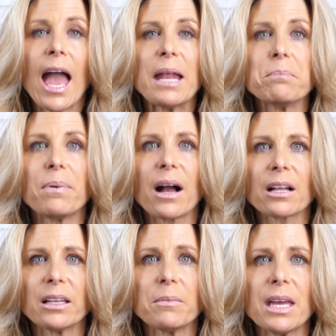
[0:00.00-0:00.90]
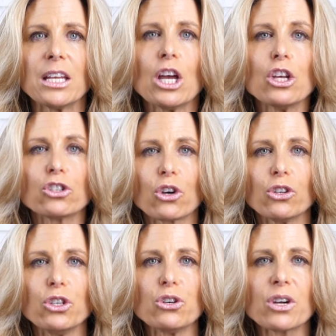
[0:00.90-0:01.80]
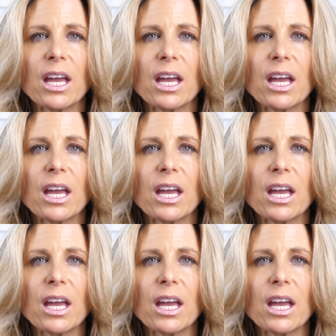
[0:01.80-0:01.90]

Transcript: and buckle him in so you